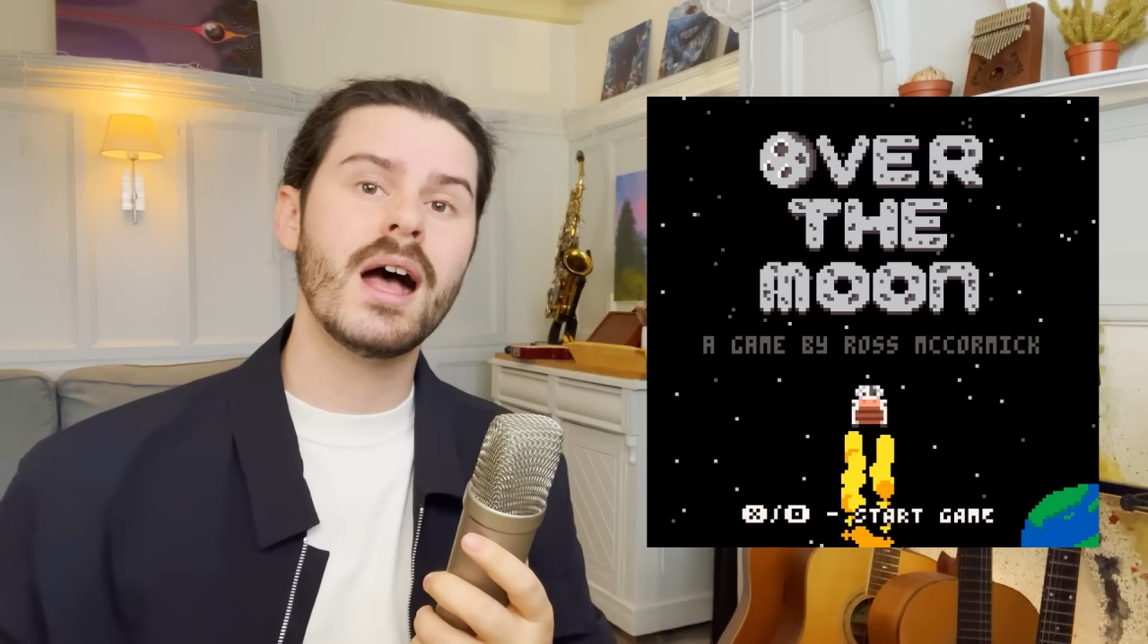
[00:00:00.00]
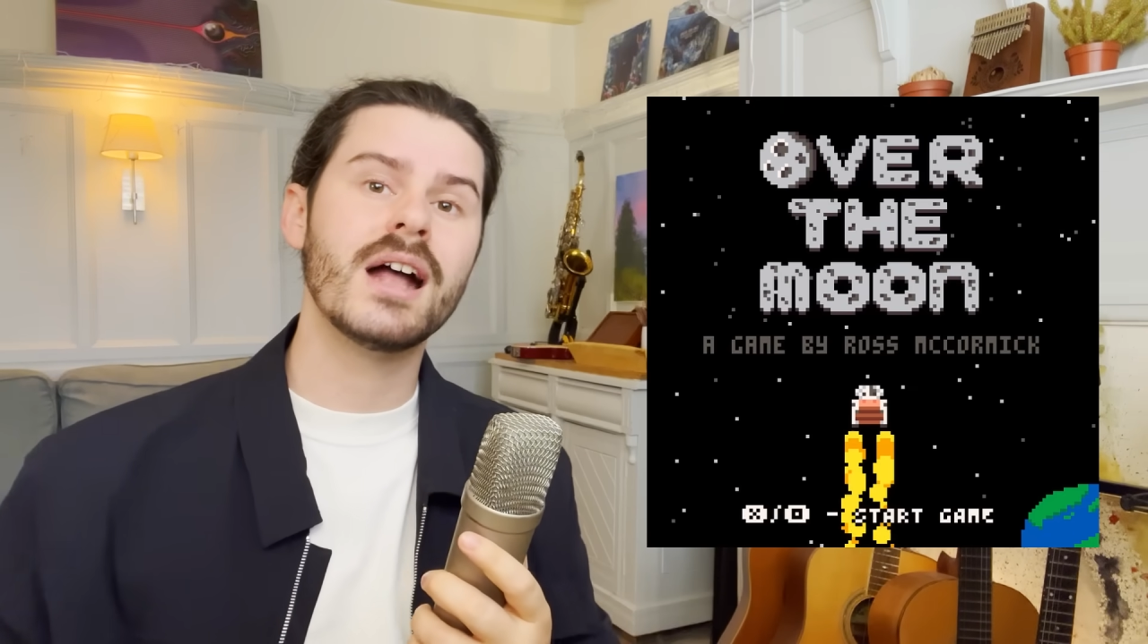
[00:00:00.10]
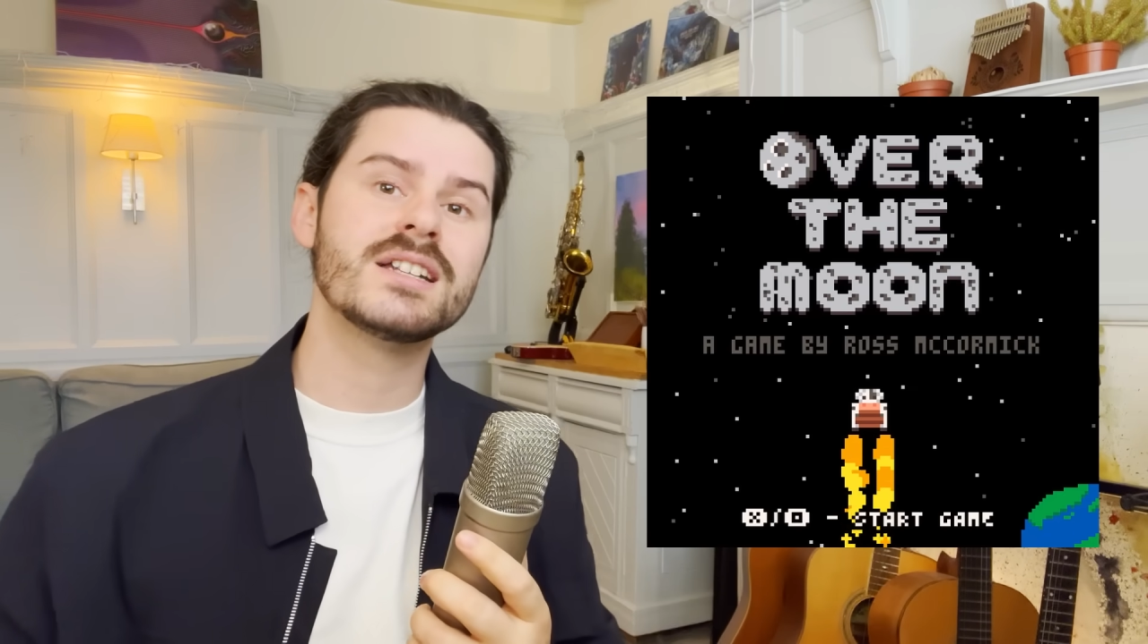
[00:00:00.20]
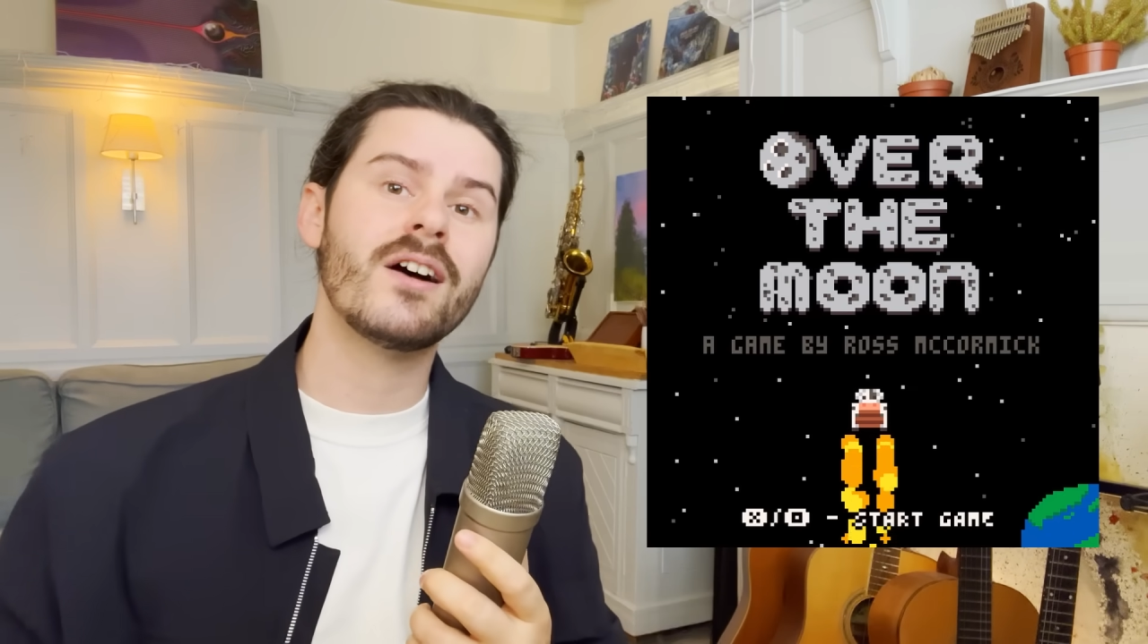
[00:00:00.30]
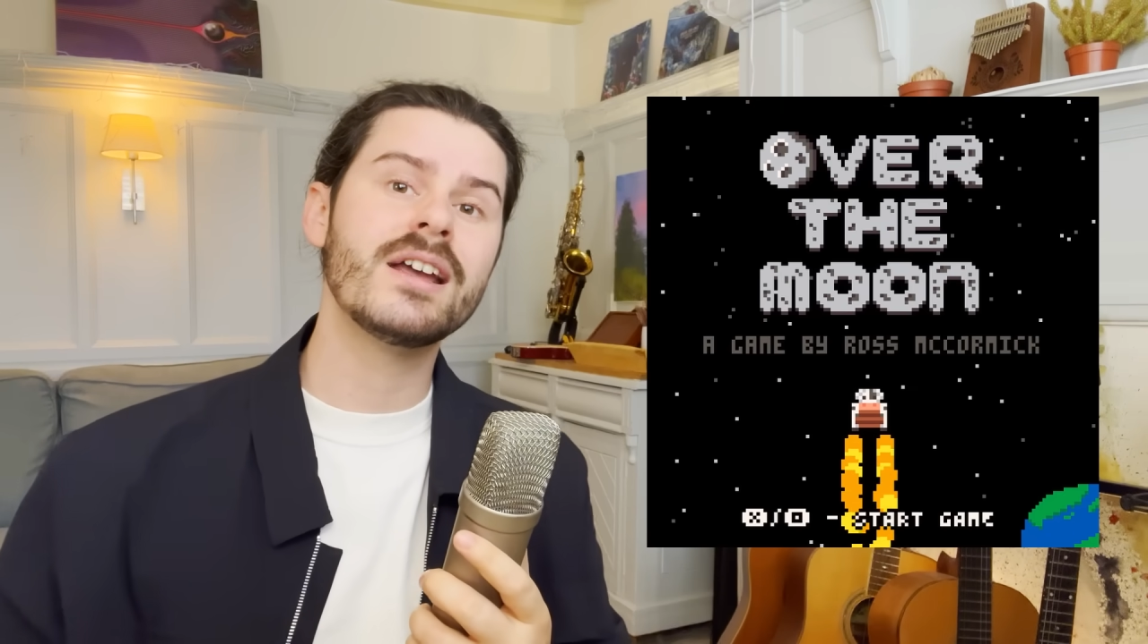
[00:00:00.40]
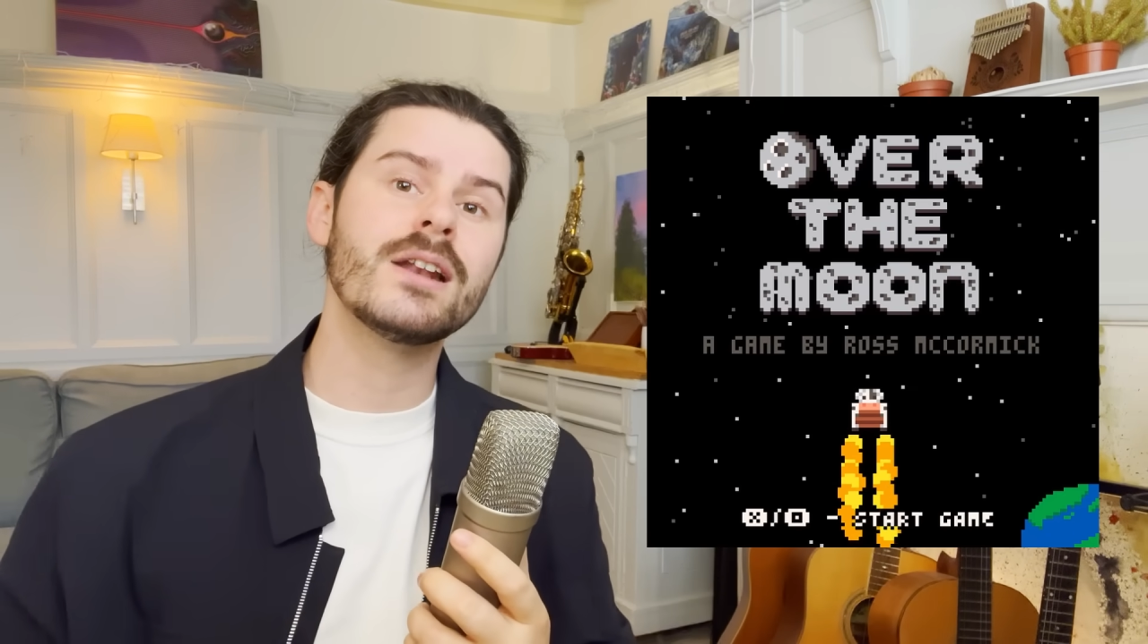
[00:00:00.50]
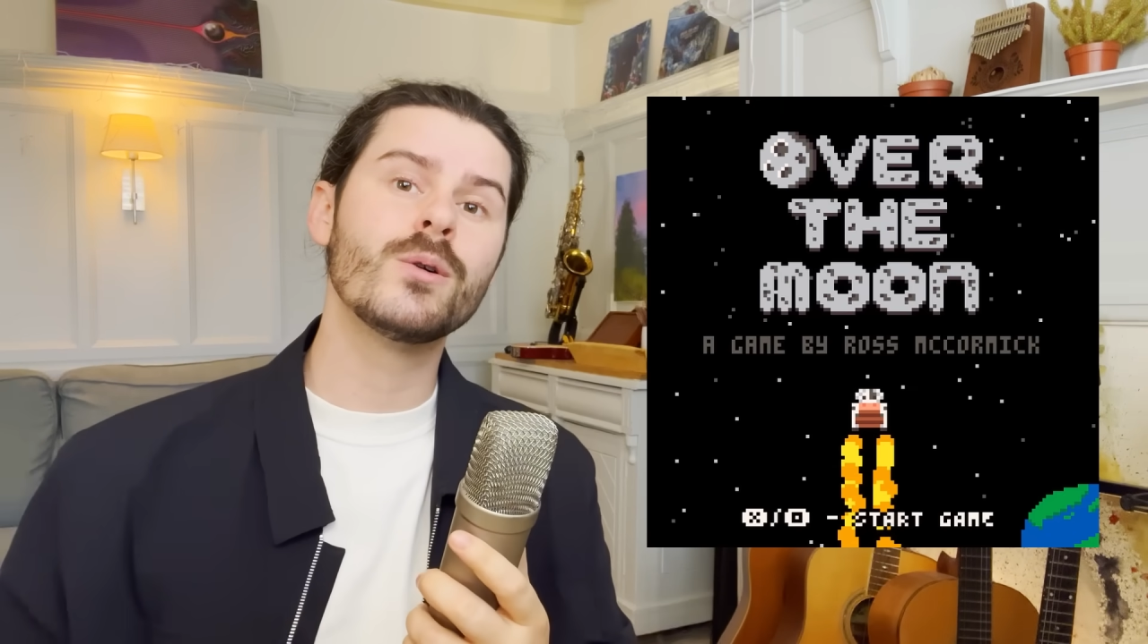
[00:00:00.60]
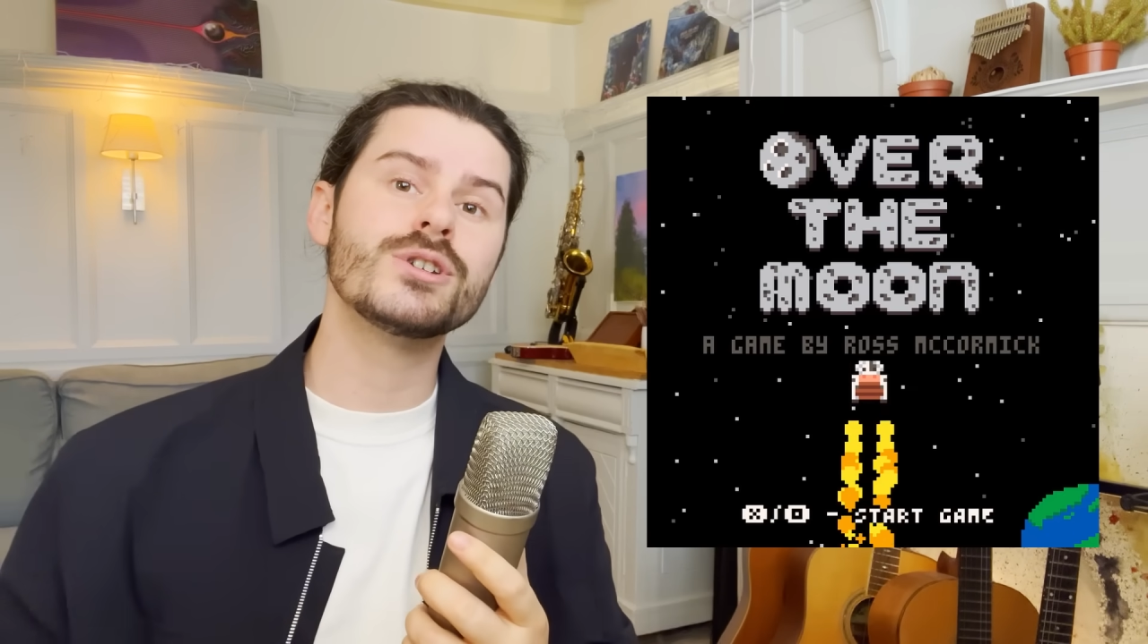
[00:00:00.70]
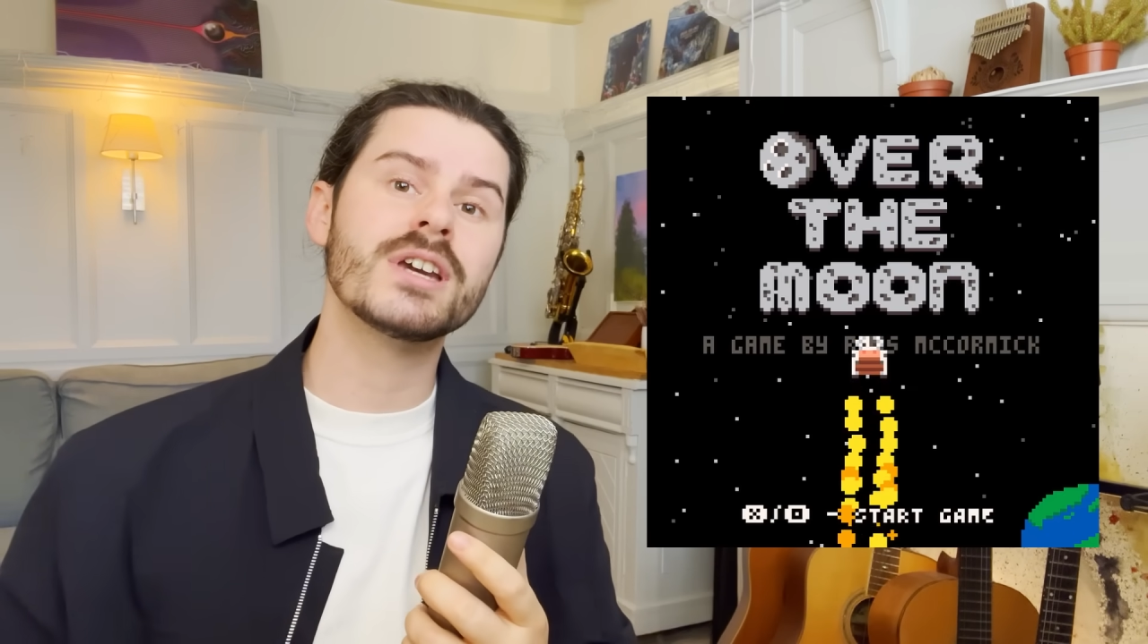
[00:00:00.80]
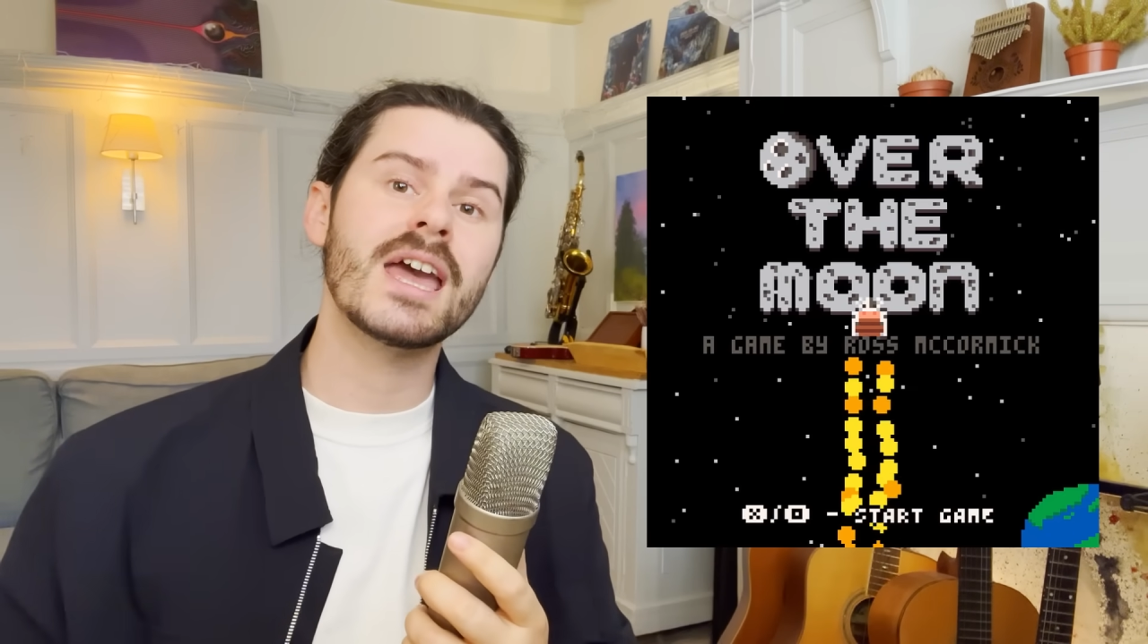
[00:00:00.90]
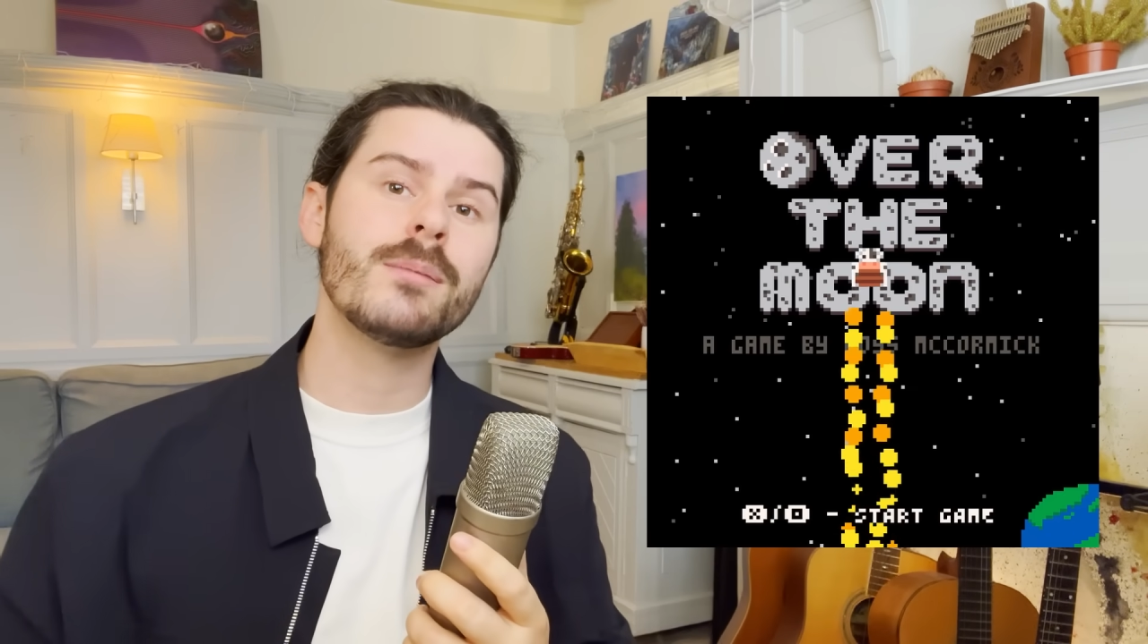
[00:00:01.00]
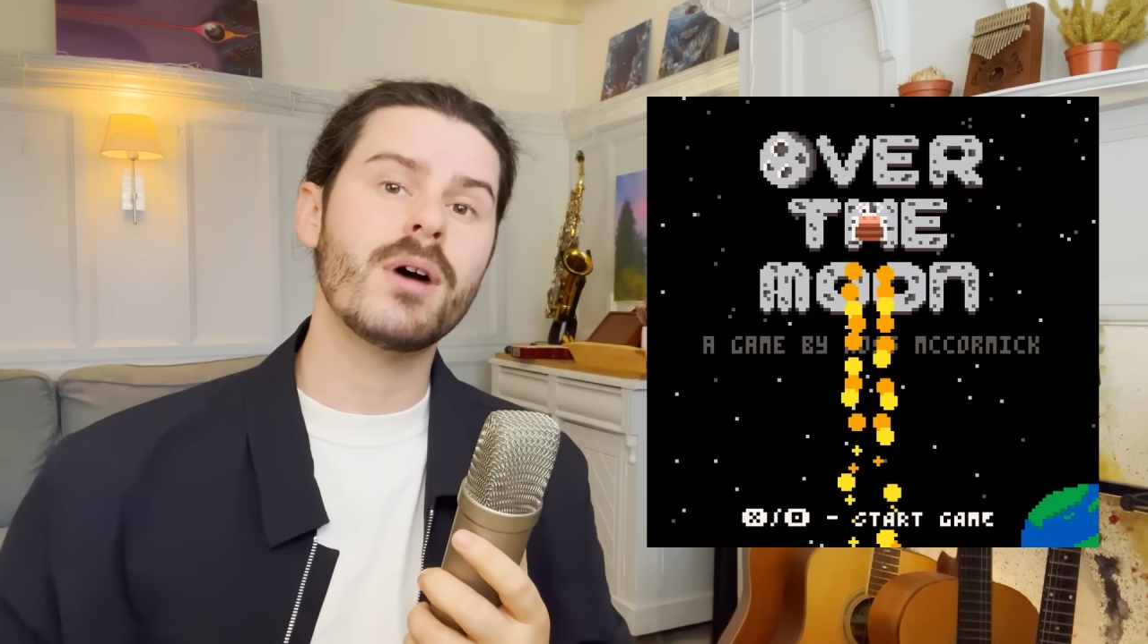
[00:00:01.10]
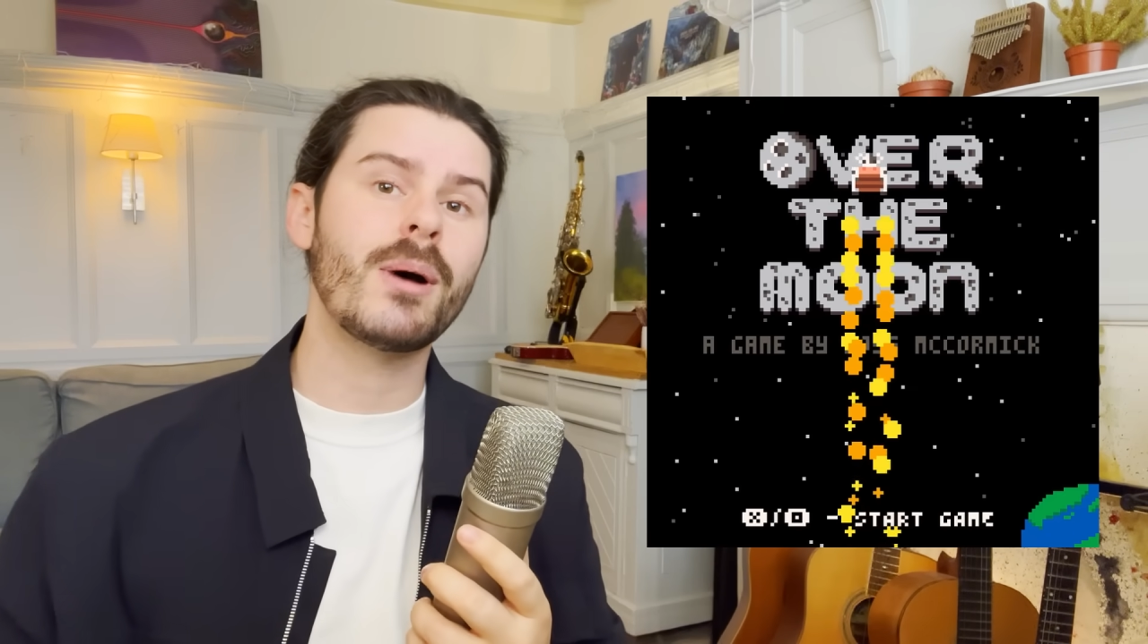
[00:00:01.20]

a tiny launcher game